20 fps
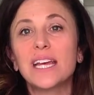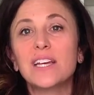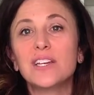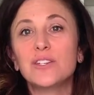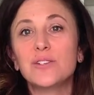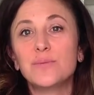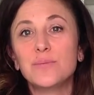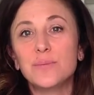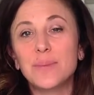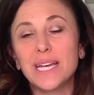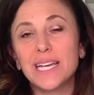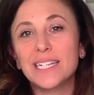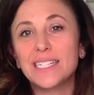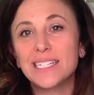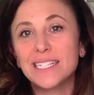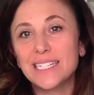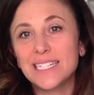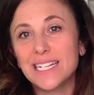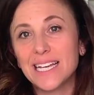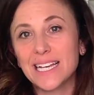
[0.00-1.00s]
You may
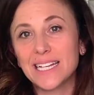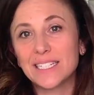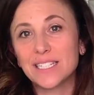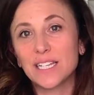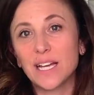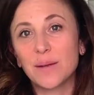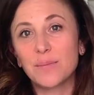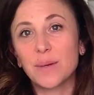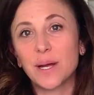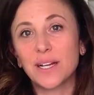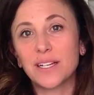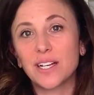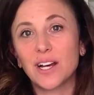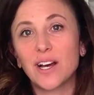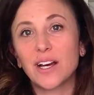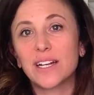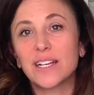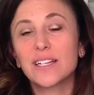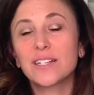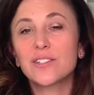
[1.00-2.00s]
need
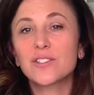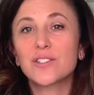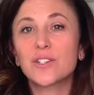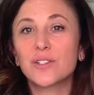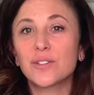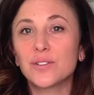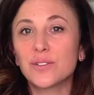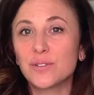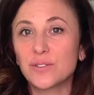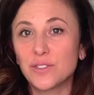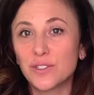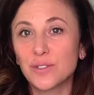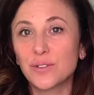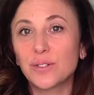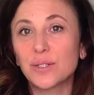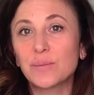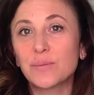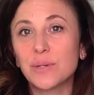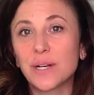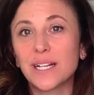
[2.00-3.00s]
antibiotics
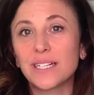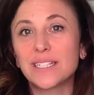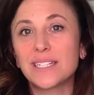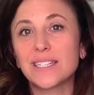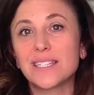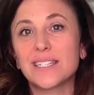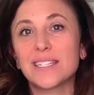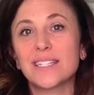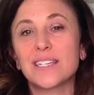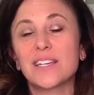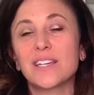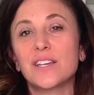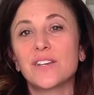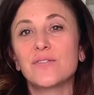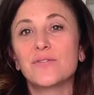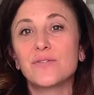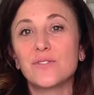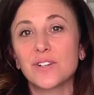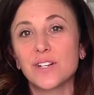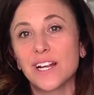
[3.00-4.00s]
during pregnancy
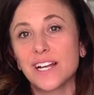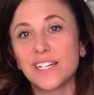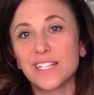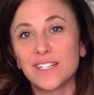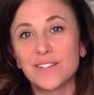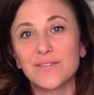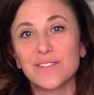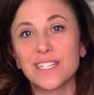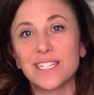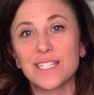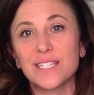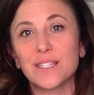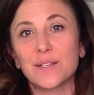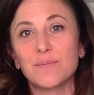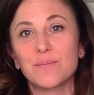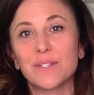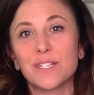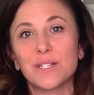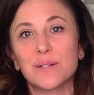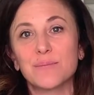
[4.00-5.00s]
for any of these
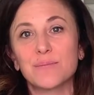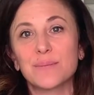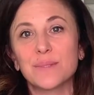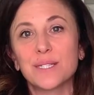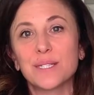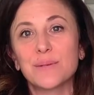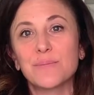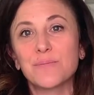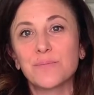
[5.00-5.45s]
symptoms.